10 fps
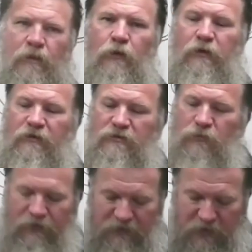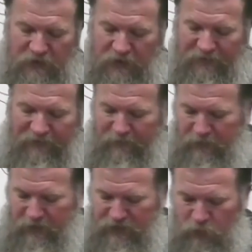Okay, so we've talked a lot of
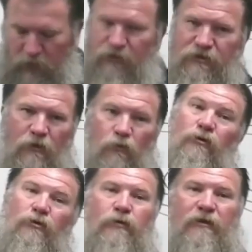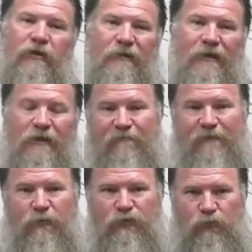information. We're going to talk real quickly about how
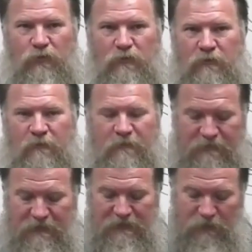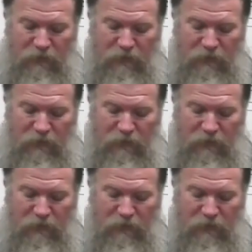fibers work.